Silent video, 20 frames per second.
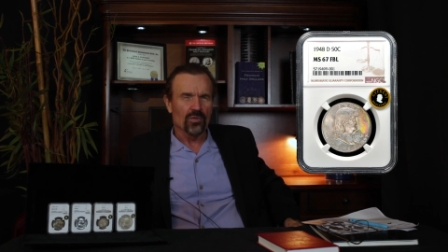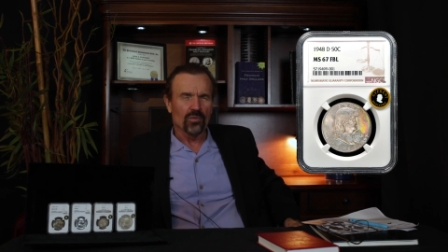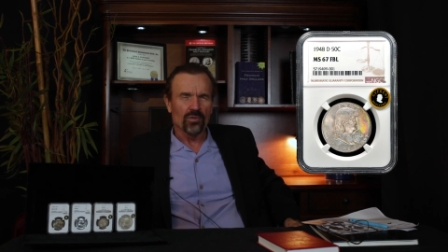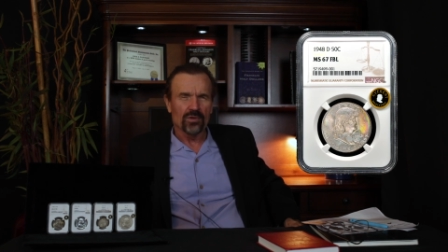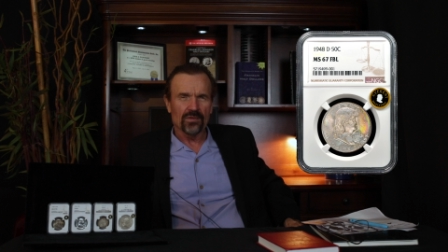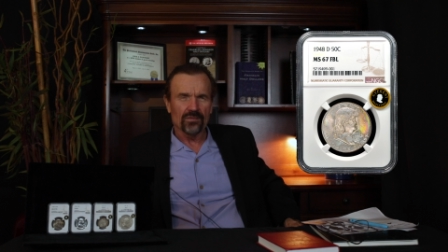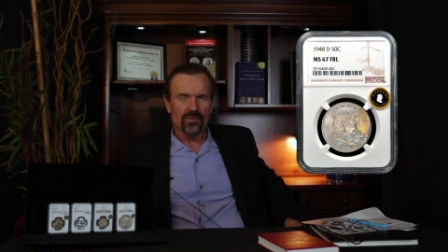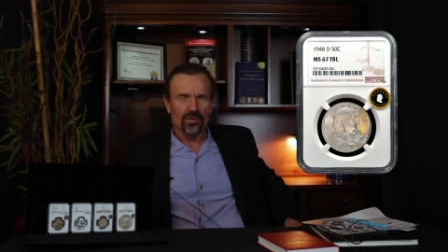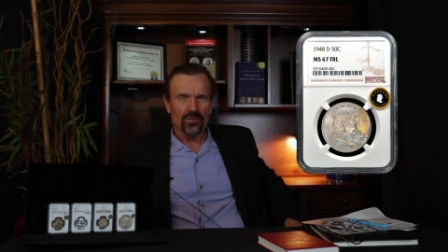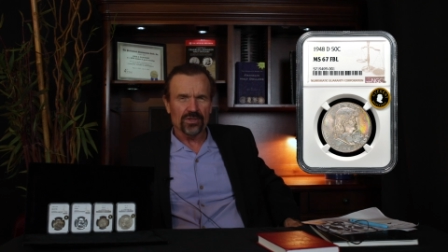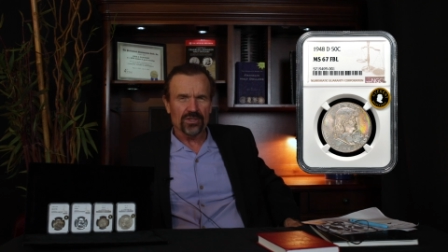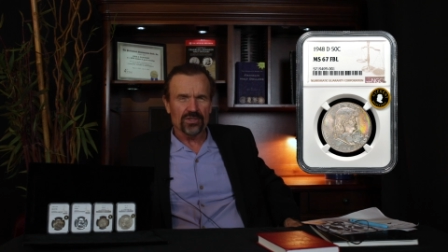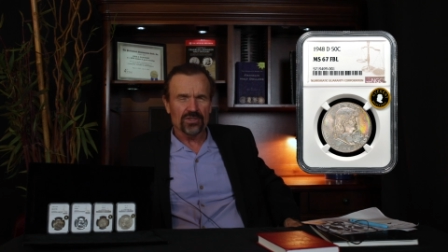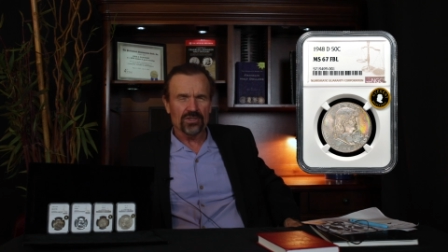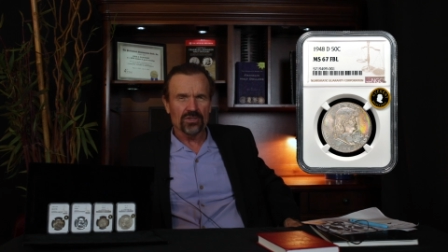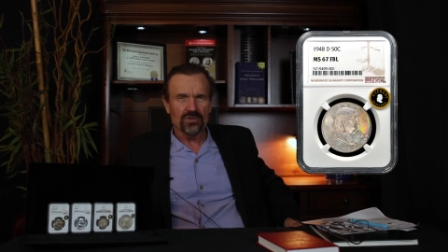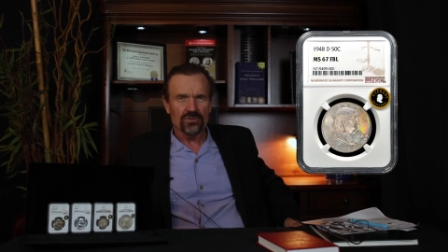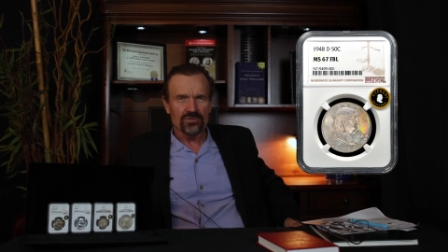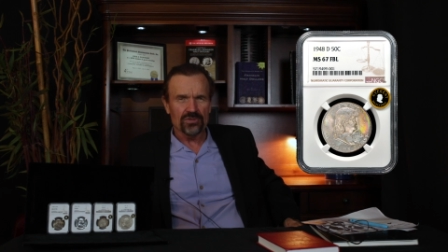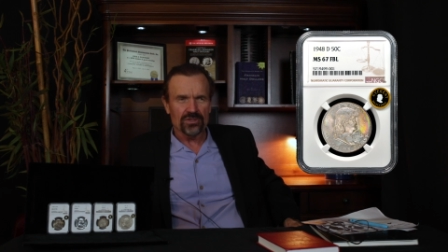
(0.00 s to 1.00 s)
one of only
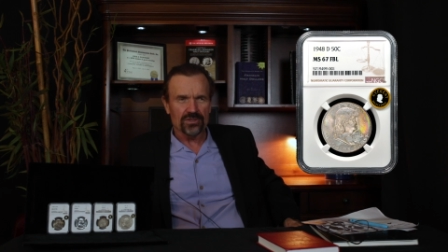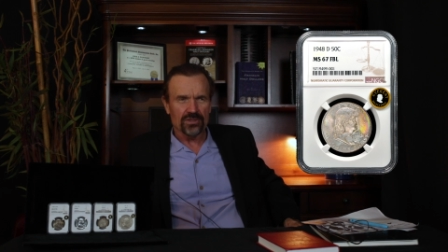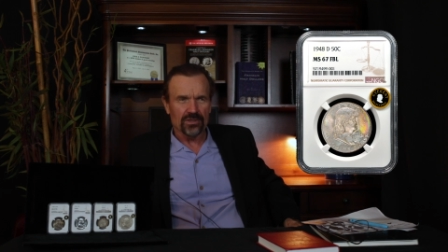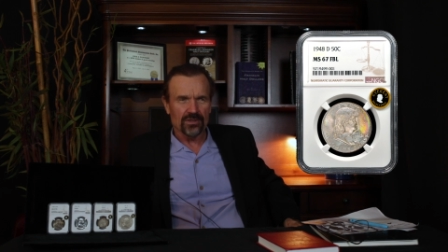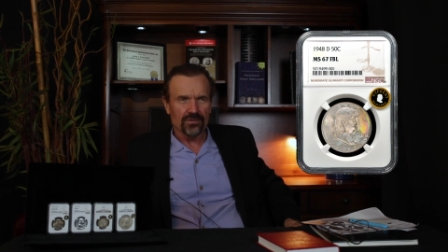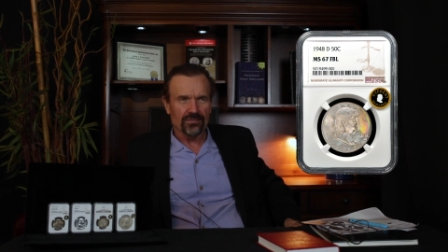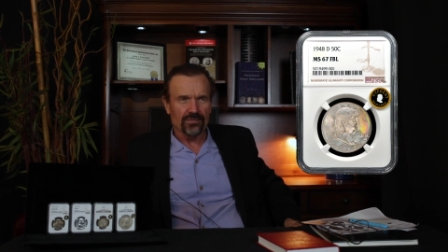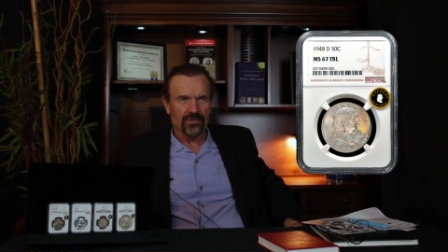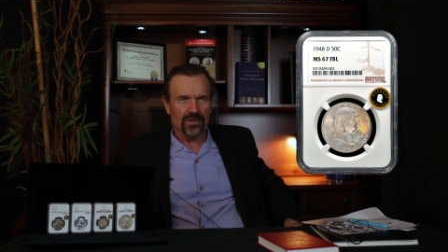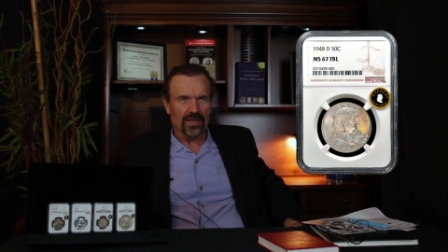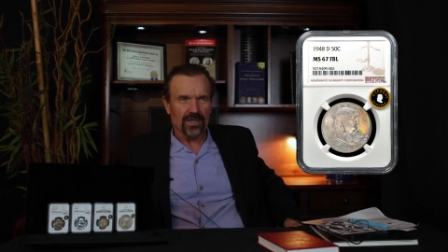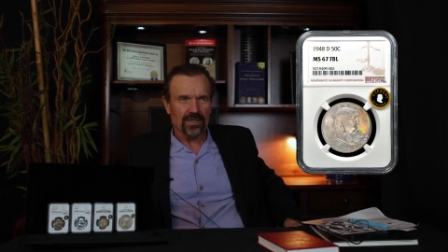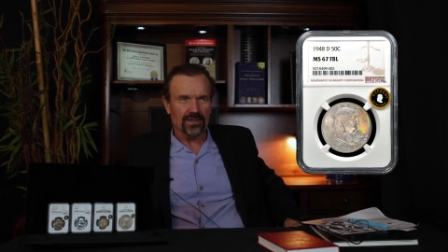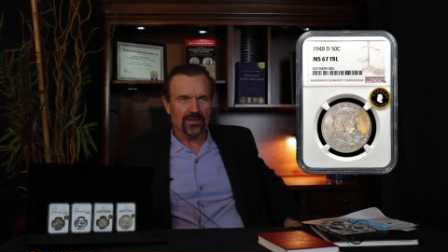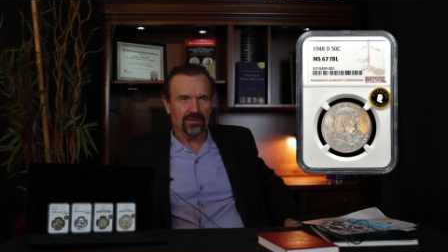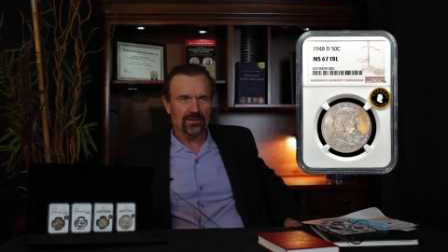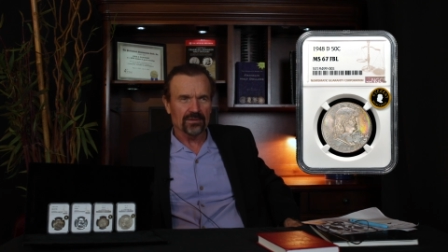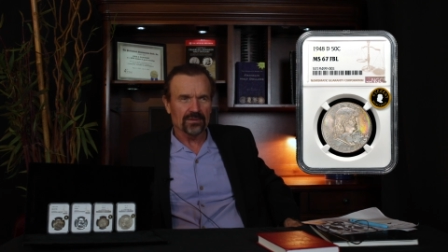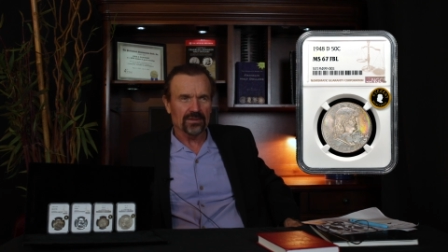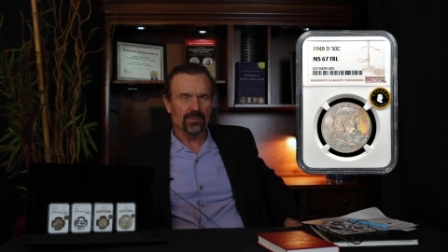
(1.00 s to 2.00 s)
two
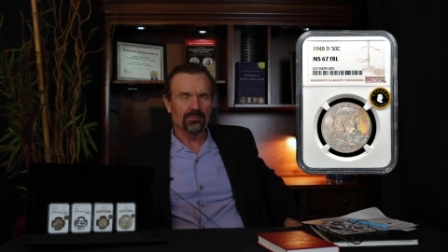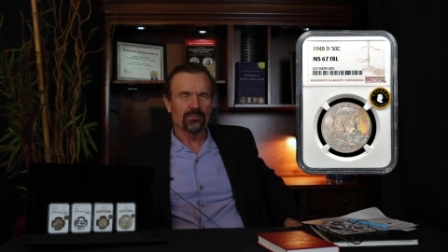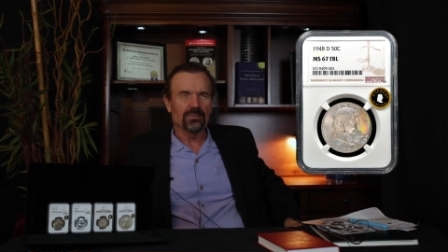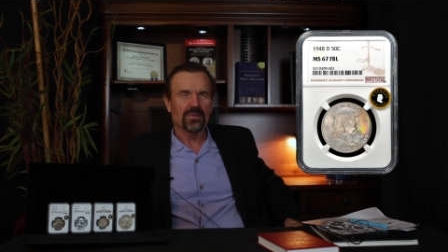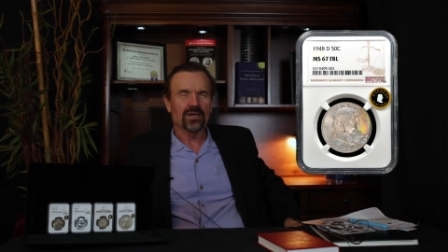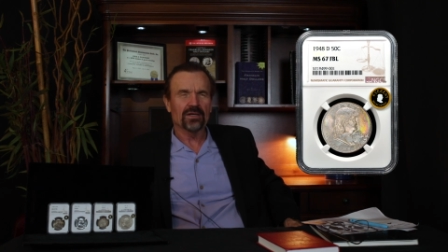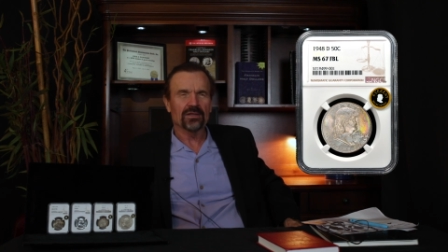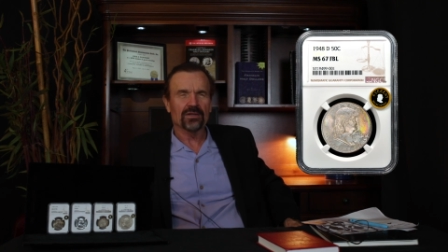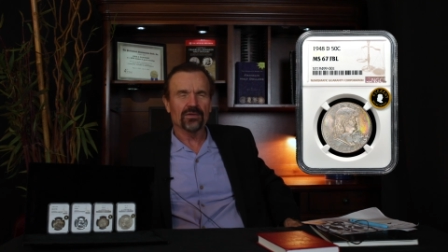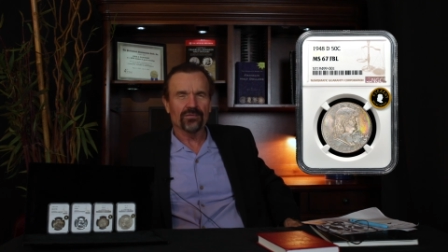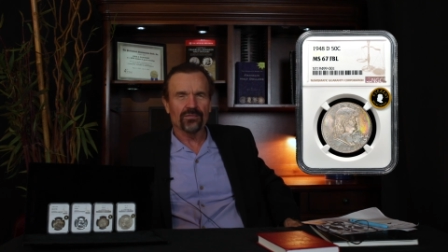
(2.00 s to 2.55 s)
certified, among